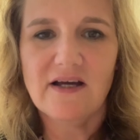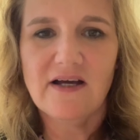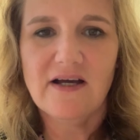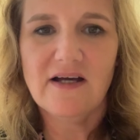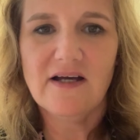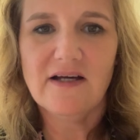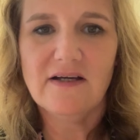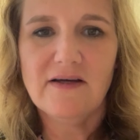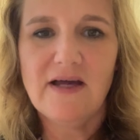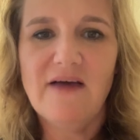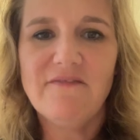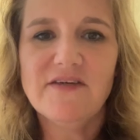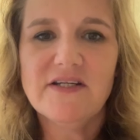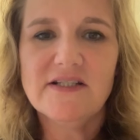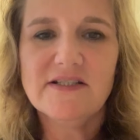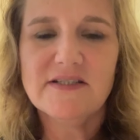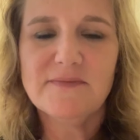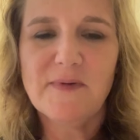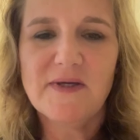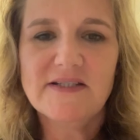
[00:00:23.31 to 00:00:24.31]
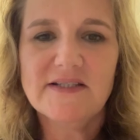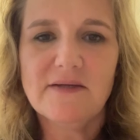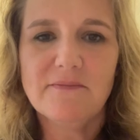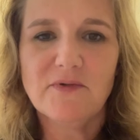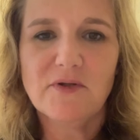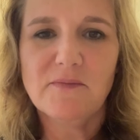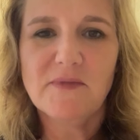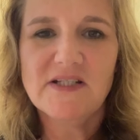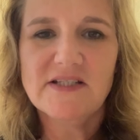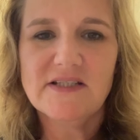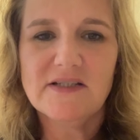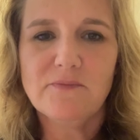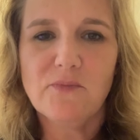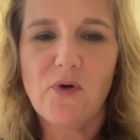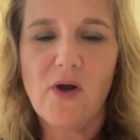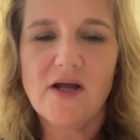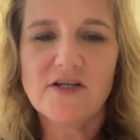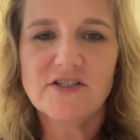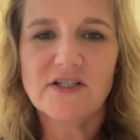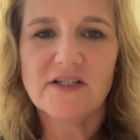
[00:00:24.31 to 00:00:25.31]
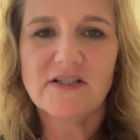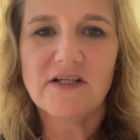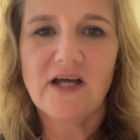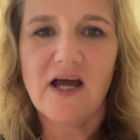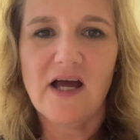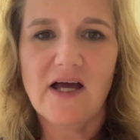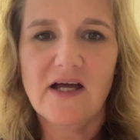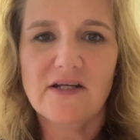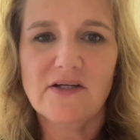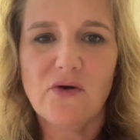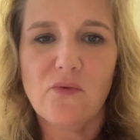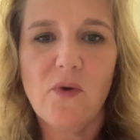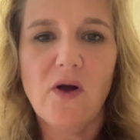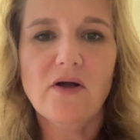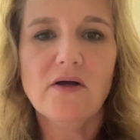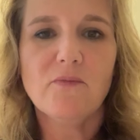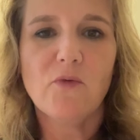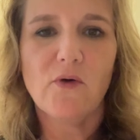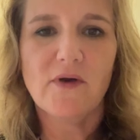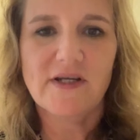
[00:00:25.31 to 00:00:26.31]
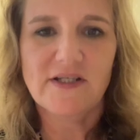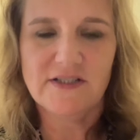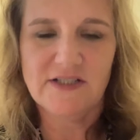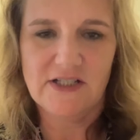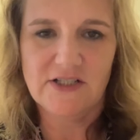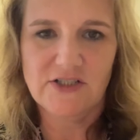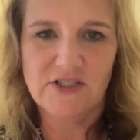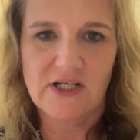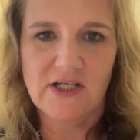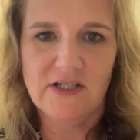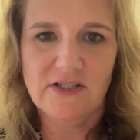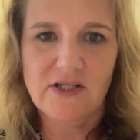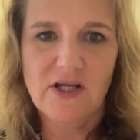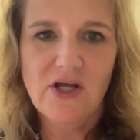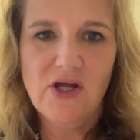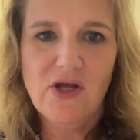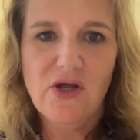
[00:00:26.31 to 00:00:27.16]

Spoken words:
evidence-based implemented project on a welcome orientation,